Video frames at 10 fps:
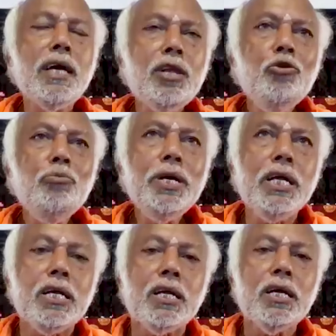Can you
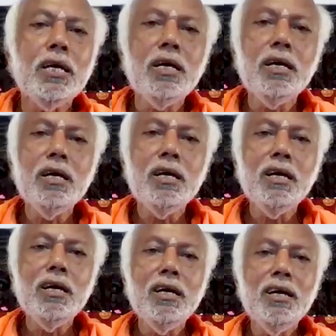beat it?
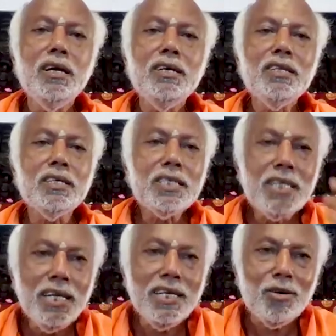The
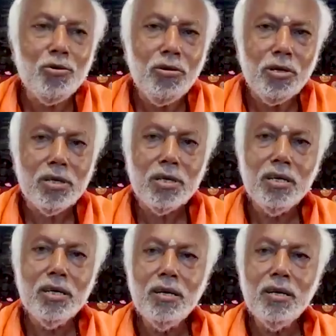10-year-old.